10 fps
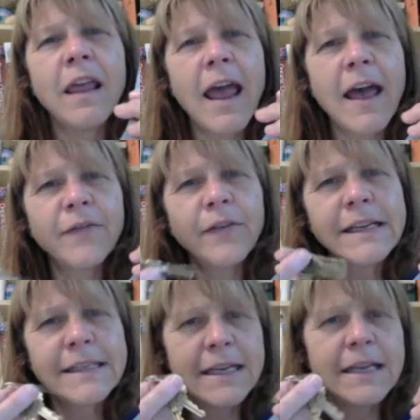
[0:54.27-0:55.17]
Every
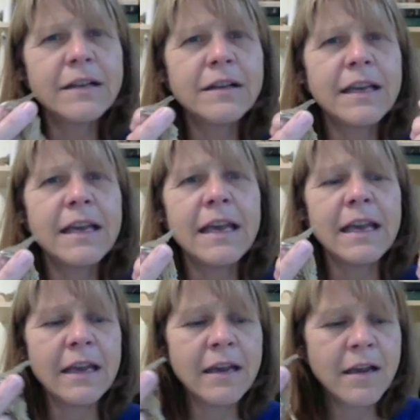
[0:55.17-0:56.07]
single
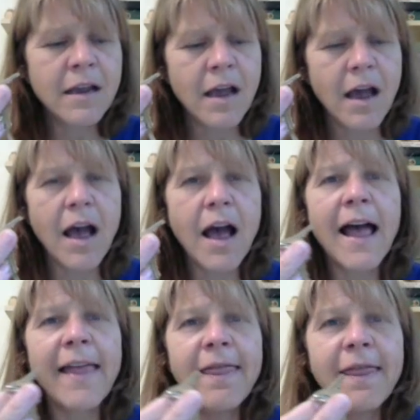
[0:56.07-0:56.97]
key
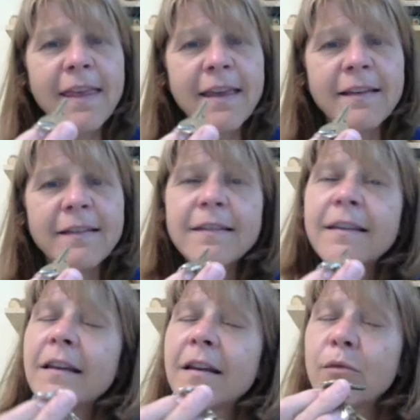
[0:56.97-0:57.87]
on this
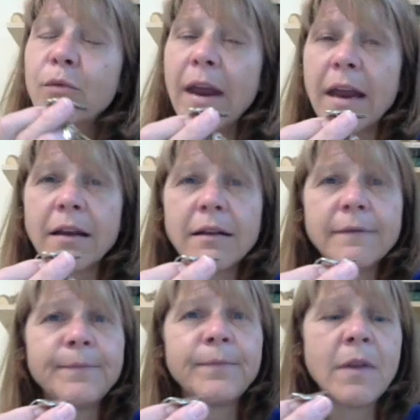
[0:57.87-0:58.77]
ring
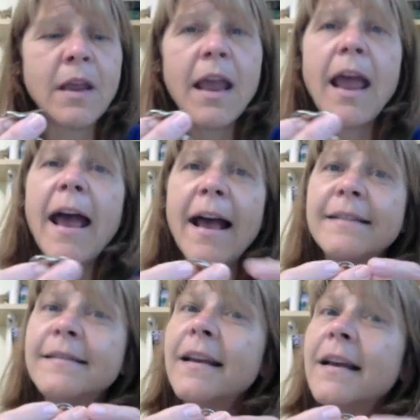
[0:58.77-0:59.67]

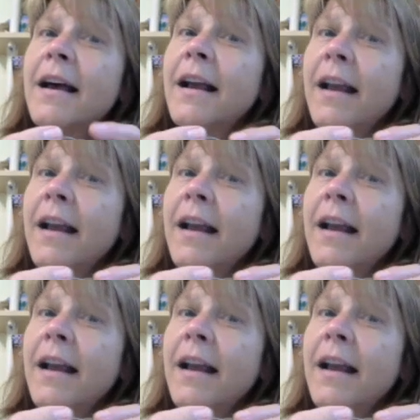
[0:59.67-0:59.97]
has a